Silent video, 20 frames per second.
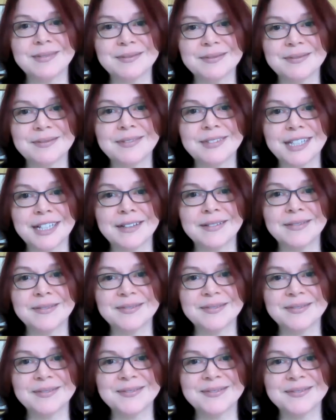When you see the
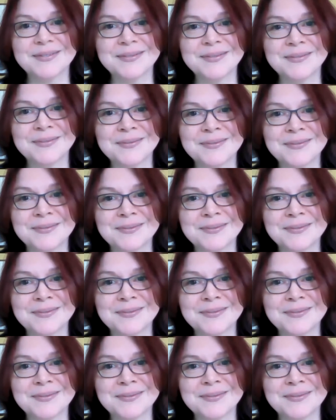numbers and you